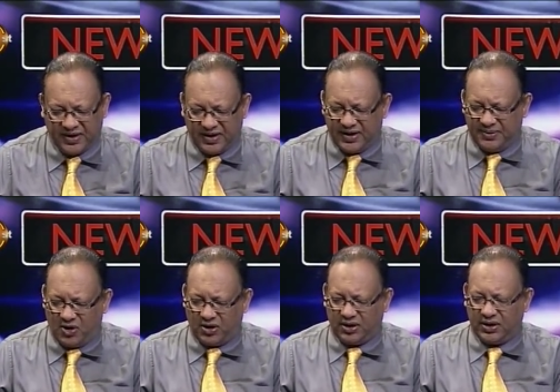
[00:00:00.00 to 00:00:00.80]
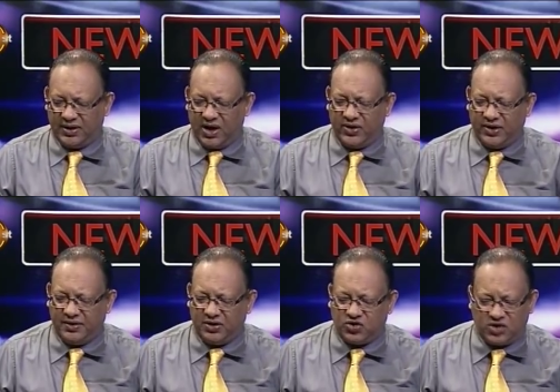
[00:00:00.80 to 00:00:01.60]
Early morning. Yeah. Now
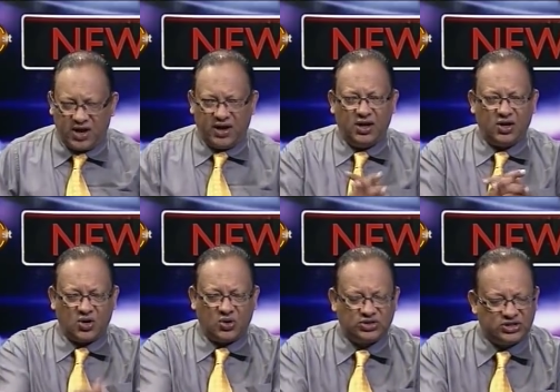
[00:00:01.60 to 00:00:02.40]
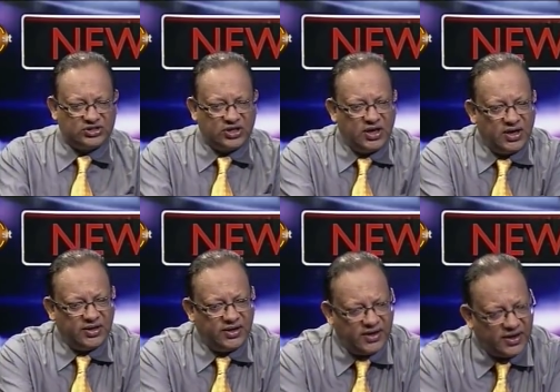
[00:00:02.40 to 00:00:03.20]
then, today, of course, is
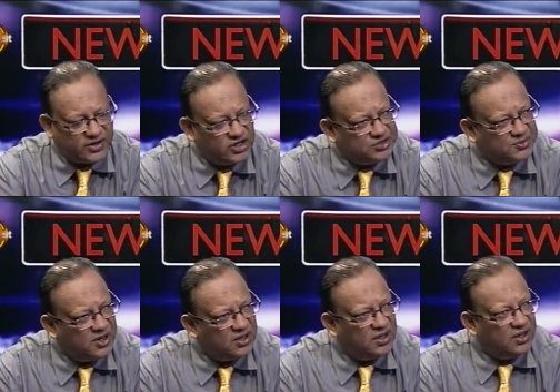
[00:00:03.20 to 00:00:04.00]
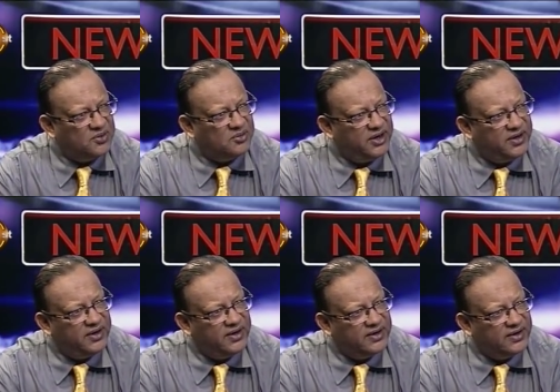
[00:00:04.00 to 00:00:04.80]
the day, Chrishmal,
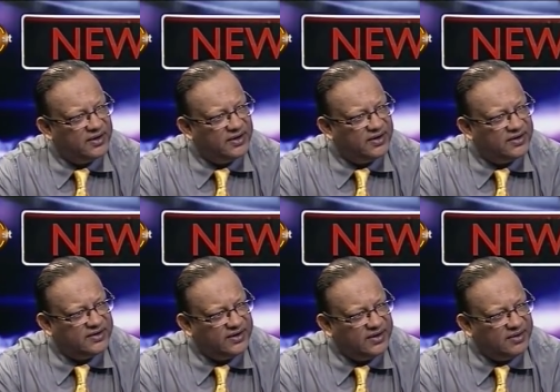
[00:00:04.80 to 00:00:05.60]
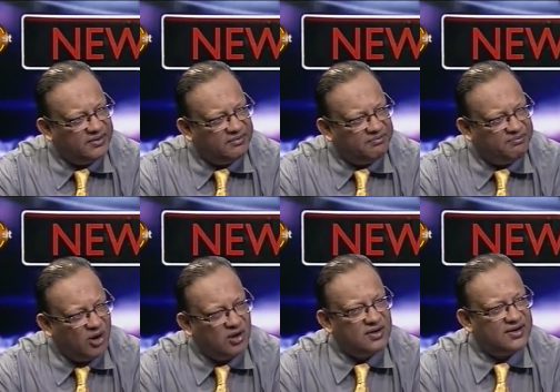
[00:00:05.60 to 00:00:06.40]
when the
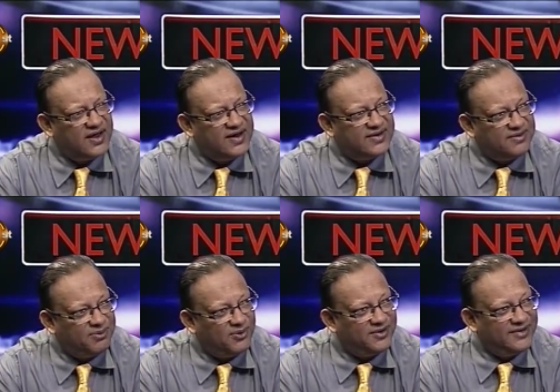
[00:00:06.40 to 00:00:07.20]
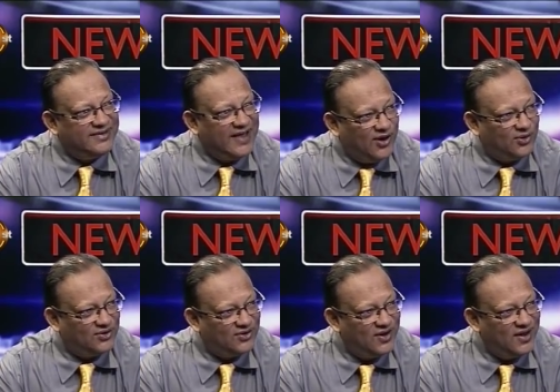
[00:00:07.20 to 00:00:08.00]
Bondgate report is
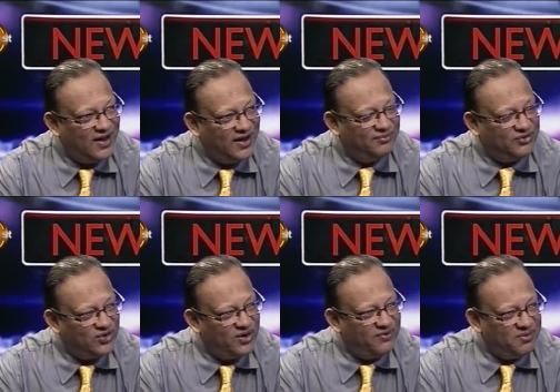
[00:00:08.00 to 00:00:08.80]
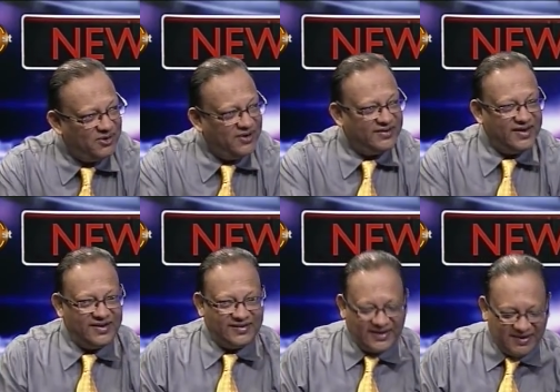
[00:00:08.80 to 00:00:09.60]
out. Yeah. I'm sure everybody's
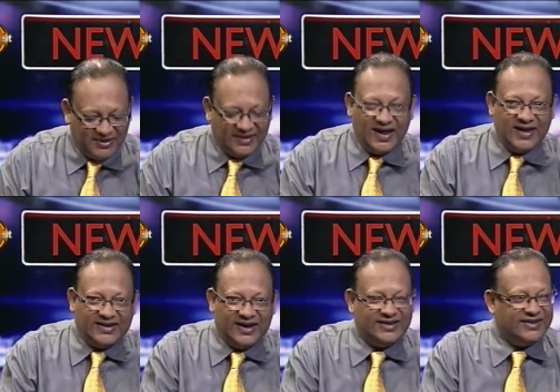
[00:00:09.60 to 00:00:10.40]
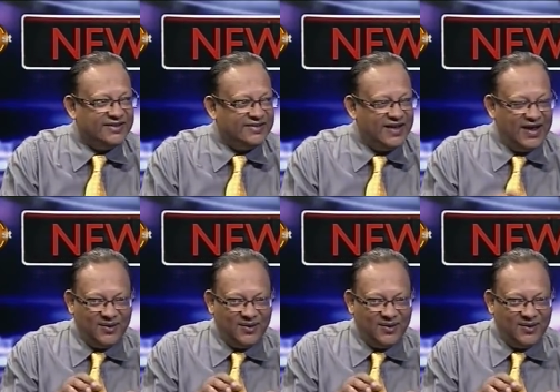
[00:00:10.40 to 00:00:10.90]
saving their data yeah.